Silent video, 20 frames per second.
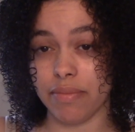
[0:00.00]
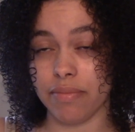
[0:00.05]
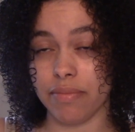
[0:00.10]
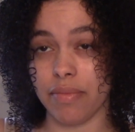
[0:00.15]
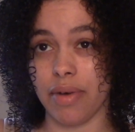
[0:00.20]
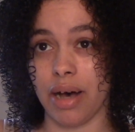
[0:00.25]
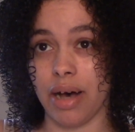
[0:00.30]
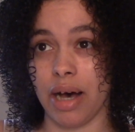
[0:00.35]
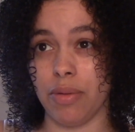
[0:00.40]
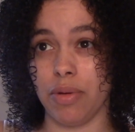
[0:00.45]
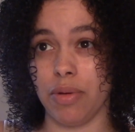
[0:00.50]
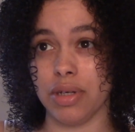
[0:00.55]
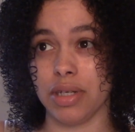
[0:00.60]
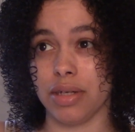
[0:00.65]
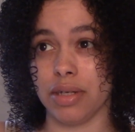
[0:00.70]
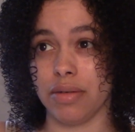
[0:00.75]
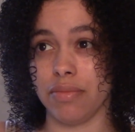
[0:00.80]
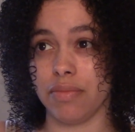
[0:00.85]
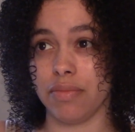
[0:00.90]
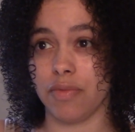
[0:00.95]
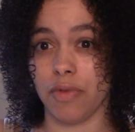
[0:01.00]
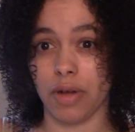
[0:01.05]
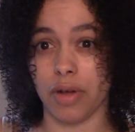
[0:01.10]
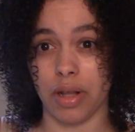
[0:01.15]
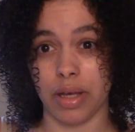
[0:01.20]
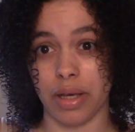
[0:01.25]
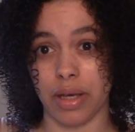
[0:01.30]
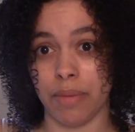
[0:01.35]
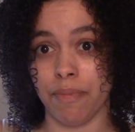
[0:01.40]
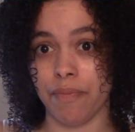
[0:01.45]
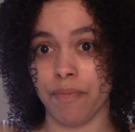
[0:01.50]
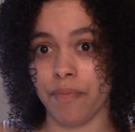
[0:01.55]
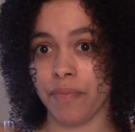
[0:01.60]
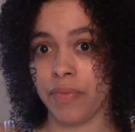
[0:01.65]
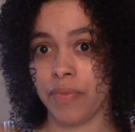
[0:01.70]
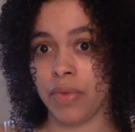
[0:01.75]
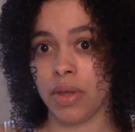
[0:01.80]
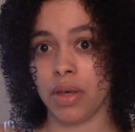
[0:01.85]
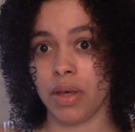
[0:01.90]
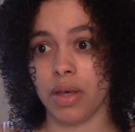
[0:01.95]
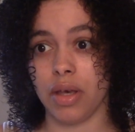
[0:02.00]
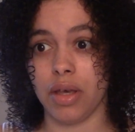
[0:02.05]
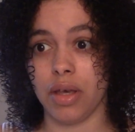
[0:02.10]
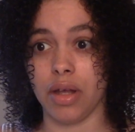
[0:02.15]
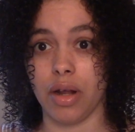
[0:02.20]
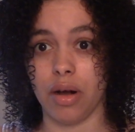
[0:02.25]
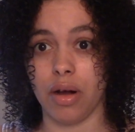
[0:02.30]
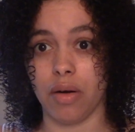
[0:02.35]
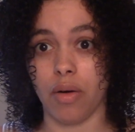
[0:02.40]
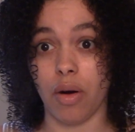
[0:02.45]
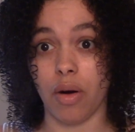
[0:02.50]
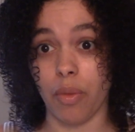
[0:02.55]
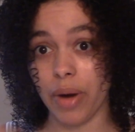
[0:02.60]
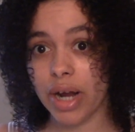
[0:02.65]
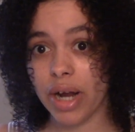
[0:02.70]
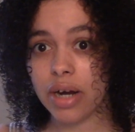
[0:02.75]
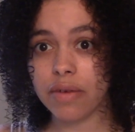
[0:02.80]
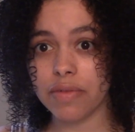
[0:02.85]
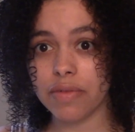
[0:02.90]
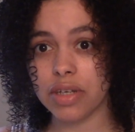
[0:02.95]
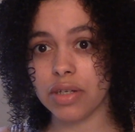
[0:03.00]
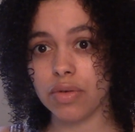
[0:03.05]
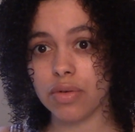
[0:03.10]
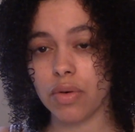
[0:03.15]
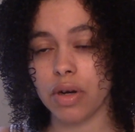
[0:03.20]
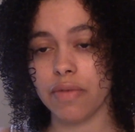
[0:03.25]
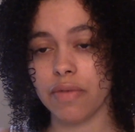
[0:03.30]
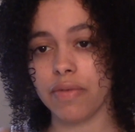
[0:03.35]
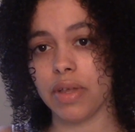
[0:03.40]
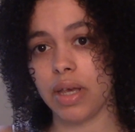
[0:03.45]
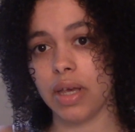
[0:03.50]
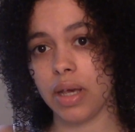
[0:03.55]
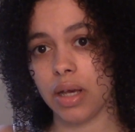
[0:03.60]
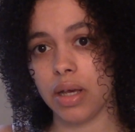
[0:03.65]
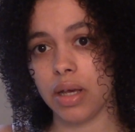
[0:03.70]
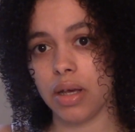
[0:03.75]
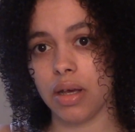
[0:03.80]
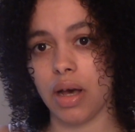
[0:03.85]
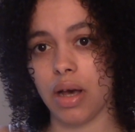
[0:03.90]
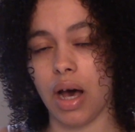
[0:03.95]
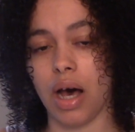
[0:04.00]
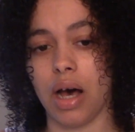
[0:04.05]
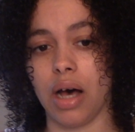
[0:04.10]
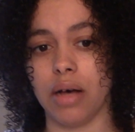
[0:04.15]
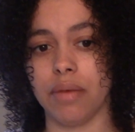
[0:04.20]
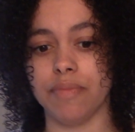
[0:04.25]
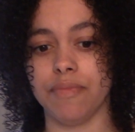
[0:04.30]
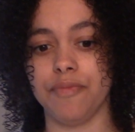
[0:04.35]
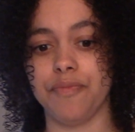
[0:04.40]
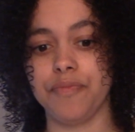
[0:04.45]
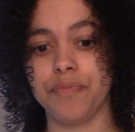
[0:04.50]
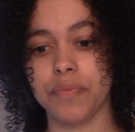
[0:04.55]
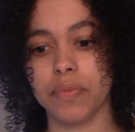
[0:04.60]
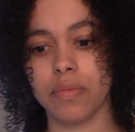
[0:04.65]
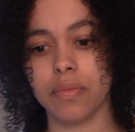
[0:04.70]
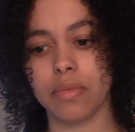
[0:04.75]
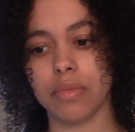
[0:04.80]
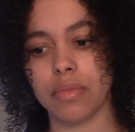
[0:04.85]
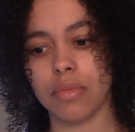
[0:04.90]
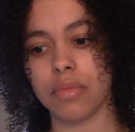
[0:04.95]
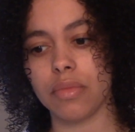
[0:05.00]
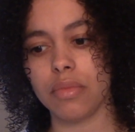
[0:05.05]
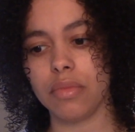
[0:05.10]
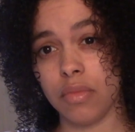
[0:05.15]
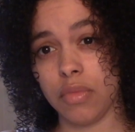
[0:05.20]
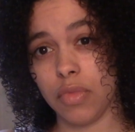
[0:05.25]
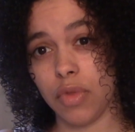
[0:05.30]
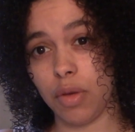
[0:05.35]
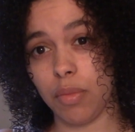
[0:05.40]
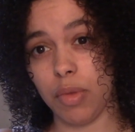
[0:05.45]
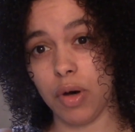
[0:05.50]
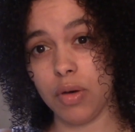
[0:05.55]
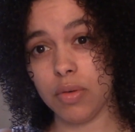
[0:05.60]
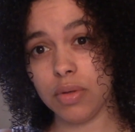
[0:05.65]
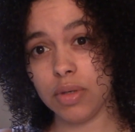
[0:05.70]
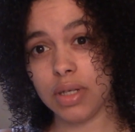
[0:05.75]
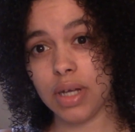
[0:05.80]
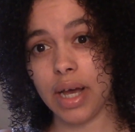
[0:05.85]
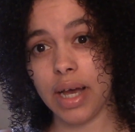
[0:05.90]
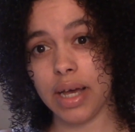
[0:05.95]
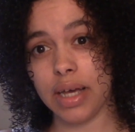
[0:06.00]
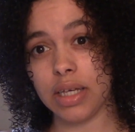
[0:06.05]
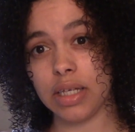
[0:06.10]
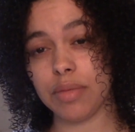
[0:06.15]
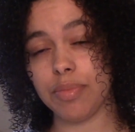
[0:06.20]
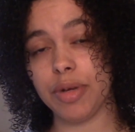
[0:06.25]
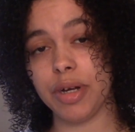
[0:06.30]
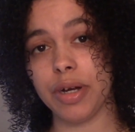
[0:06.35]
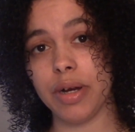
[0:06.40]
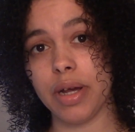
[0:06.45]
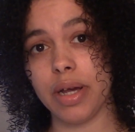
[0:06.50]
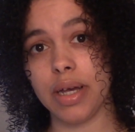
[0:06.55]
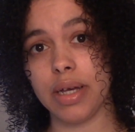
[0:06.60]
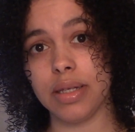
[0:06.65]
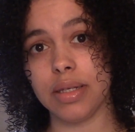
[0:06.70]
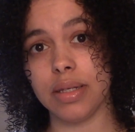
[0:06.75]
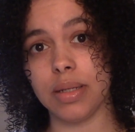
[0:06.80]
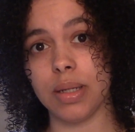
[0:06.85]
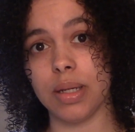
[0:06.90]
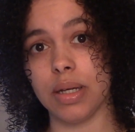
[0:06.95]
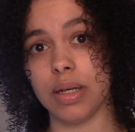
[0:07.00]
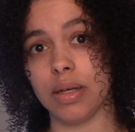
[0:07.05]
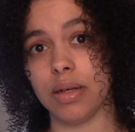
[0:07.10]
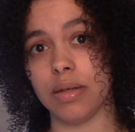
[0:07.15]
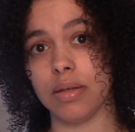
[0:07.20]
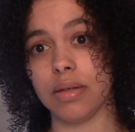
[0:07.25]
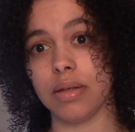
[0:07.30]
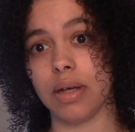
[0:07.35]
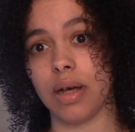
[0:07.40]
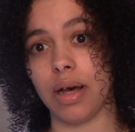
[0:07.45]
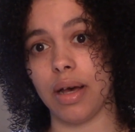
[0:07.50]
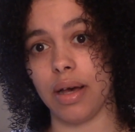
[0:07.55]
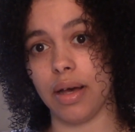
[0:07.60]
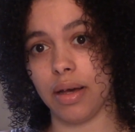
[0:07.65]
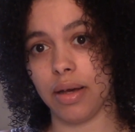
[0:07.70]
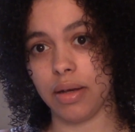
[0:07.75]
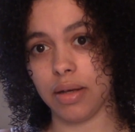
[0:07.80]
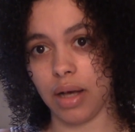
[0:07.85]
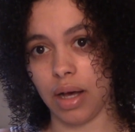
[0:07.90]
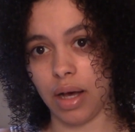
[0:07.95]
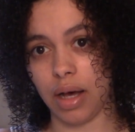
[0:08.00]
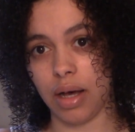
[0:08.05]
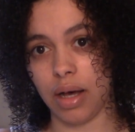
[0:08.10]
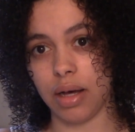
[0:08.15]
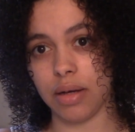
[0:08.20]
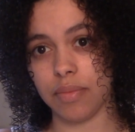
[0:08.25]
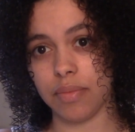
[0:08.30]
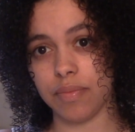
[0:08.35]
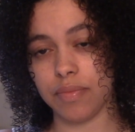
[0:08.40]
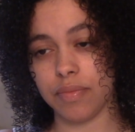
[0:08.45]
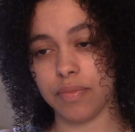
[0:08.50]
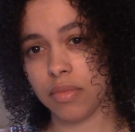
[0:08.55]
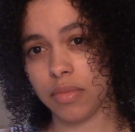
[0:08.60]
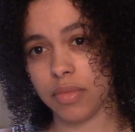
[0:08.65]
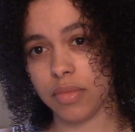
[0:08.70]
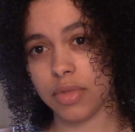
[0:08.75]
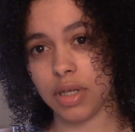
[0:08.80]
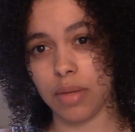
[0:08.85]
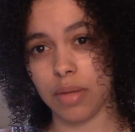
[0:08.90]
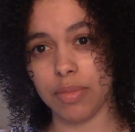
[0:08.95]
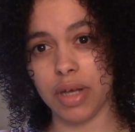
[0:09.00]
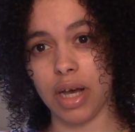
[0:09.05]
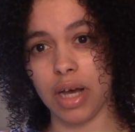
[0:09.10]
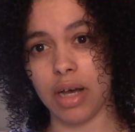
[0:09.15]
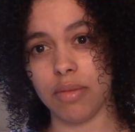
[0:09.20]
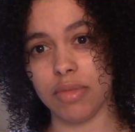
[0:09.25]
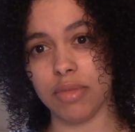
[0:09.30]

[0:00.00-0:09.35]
I wasn't really, aware of this sort of thing. The most I experience is like, sometimes